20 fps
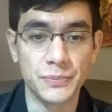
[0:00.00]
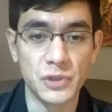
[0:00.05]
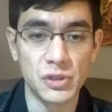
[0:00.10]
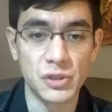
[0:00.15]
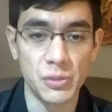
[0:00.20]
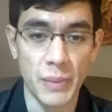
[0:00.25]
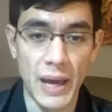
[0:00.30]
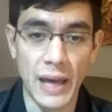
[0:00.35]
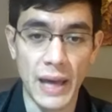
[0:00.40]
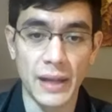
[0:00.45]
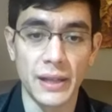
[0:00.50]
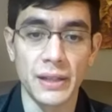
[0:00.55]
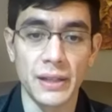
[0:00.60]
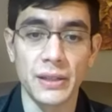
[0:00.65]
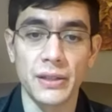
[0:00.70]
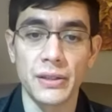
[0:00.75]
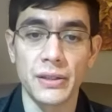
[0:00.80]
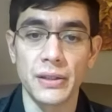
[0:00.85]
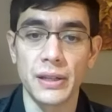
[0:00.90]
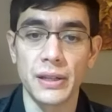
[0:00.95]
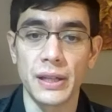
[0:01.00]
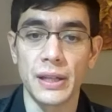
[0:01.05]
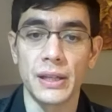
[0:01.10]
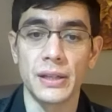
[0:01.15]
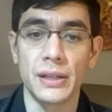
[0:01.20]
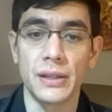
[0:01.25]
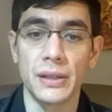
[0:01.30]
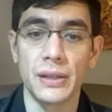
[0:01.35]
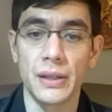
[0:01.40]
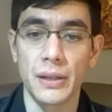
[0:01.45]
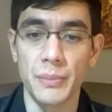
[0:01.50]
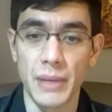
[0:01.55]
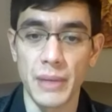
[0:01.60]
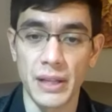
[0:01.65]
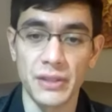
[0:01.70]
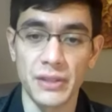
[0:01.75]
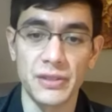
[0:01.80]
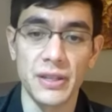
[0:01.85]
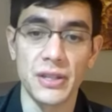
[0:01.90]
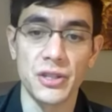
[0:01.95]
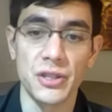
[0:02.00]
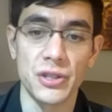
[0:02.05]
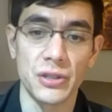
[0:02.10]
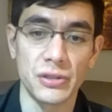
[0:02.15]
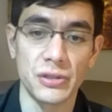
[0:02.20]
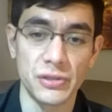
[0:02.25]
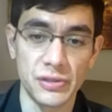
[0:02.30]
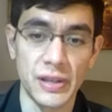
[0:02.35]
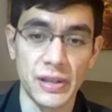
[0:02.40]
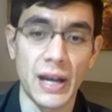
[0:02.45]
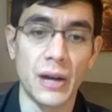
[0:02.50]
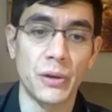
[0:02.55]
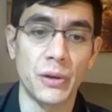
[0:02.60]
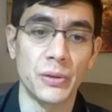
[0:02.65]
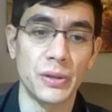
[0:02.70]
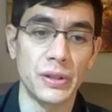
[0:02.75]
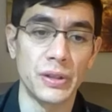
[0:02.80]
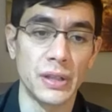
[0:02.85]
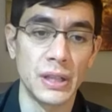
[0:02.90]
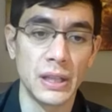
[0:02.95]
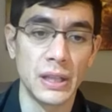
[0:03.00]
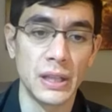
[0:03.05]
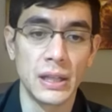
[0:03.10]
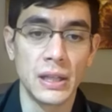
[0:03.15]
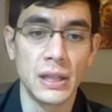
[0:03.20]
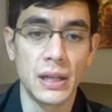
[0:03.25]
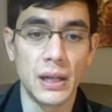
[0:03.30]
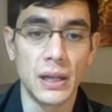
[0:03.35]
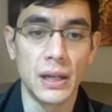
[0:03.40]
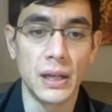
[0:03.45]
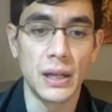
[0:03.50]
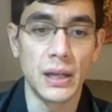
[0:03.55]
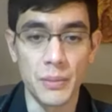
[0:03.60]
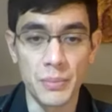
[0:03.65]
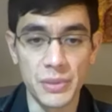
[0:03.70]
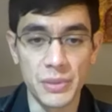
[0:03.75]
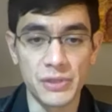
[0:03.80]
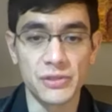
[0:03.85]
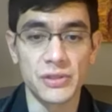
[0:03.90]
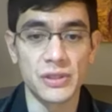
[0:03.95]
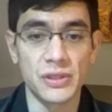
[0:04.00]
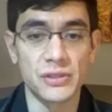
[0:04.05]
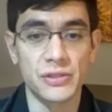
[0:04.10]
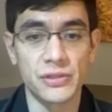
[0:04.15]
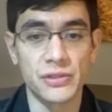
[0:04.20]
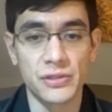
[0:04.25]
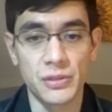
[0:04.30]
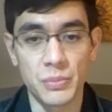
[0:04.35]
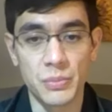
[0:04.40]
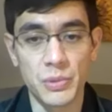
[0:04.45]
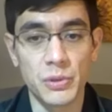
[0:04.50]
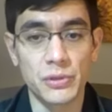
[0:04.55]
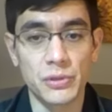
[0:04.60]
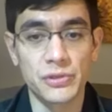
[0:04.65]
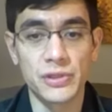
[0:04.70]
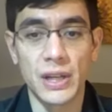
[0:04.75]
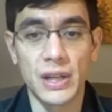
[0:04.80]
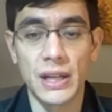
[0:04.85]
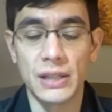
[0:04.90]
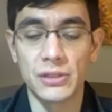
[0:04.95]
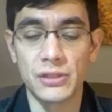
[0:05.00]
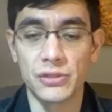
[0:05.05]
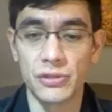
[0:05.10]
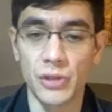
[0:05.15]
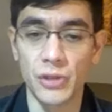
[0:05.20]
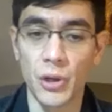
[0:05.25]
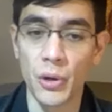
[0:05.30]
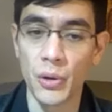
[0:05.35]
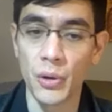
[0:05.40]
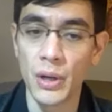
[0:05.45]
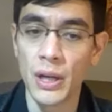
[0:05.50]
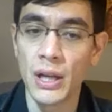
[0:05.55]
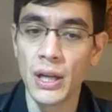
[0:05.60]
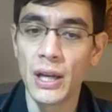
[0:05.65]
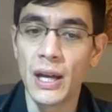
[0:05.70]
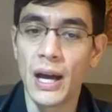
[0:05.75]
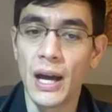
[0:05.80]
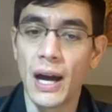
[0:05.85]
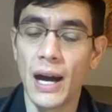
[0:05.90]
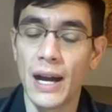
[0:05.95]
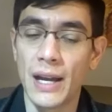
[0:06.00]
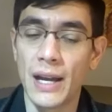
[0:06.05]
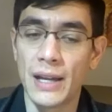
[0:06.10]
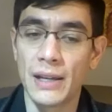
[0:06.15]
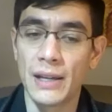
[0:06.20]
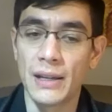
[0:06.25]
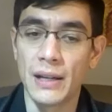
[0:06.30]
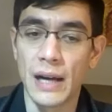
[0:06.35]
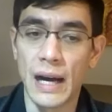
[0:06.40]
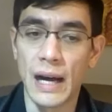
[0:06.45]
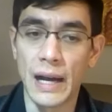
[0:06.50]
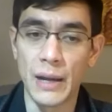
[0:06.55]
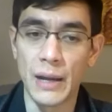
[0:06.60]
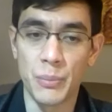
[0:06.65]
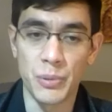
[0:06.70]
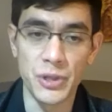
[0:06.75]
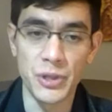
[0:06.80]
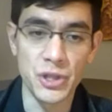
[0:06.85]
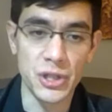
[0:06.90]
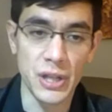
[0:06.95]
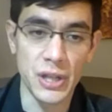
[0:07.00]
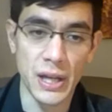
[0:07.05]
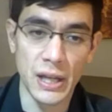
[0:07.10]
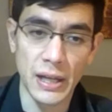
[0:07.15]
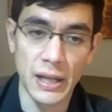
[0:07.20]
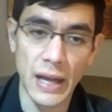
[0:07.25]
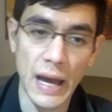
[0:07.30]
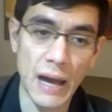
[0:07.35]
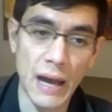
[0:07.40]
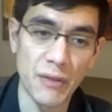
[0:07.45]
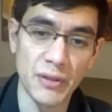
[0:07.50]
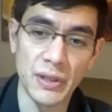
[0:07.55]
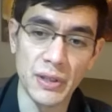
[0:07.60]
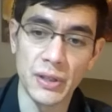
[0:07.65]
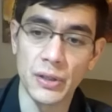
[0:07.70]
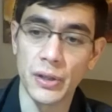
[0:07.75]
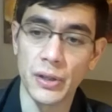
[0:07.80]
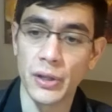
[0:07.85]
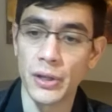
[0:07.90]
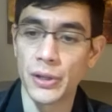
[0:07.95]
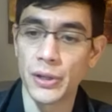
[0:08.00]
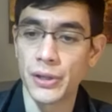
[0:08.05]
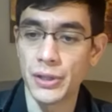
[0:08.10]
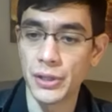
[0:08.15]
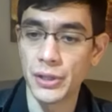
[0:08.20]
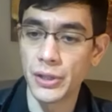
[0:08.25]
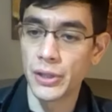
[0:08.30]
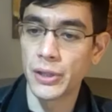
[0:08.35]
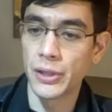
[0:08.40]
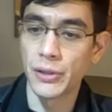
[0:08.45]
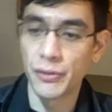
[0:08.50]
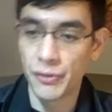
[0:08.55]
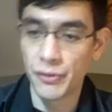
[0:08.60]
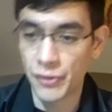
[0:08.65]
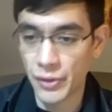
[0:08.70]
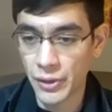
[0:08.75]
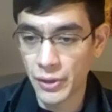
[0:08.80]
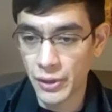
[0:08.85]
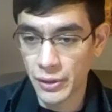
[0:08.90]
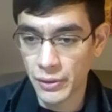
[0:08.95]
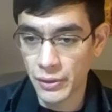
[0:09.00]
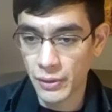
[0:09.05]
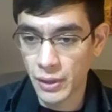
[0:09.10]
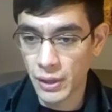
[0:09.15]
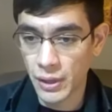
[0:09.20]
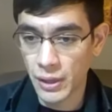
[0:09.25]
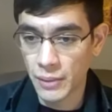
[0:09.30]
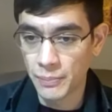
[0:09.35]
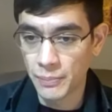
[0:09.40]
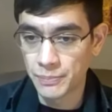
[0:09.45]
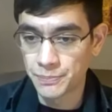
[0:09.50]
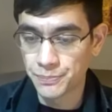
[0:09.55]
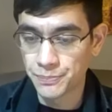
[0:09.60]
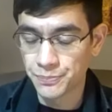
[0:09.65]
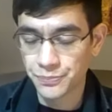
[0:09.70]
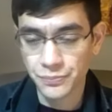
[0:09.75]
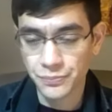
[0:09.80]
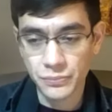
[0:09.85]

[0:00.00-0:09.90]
somatic, and uh, meditation, sound, uh, business, computer science. So I, I appreciate having her here for um,